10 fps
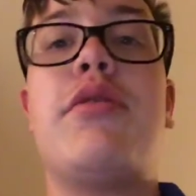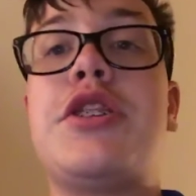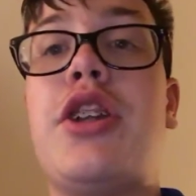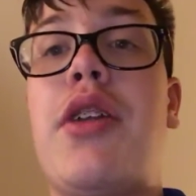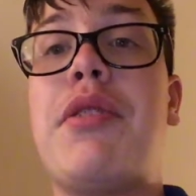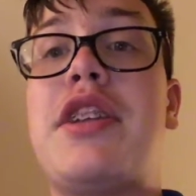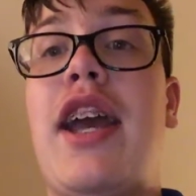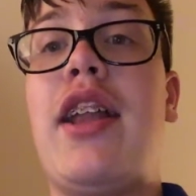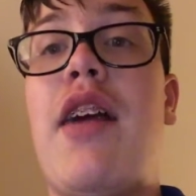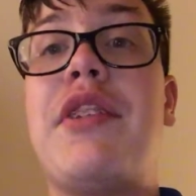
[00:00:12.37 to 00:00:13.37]
We're starting with
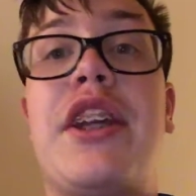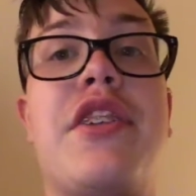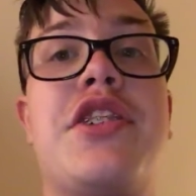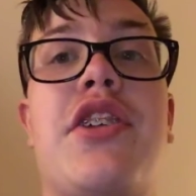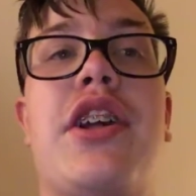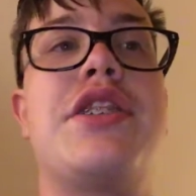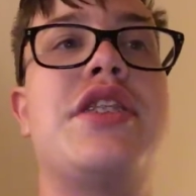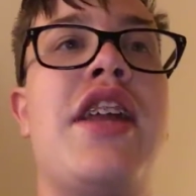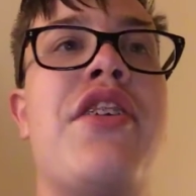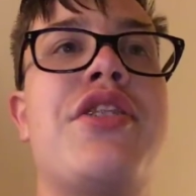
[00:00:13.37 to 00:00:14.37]
day 11, considering it's
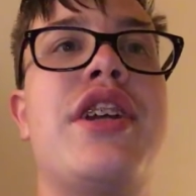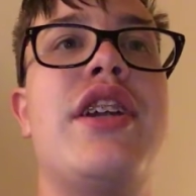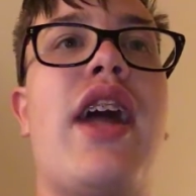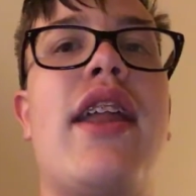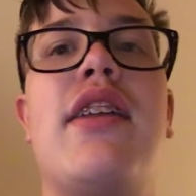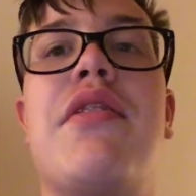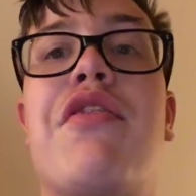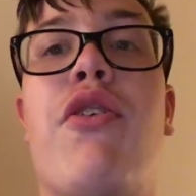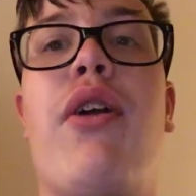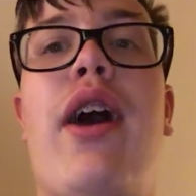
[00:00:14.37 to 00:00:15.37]
day 13 and I leave
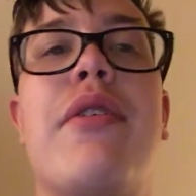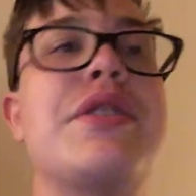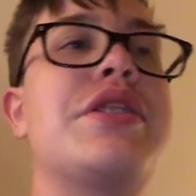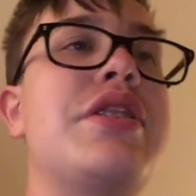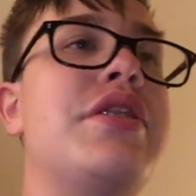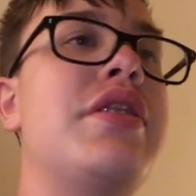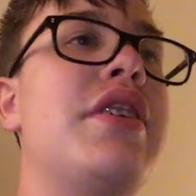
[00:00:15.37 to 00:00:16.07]
in 4 hours.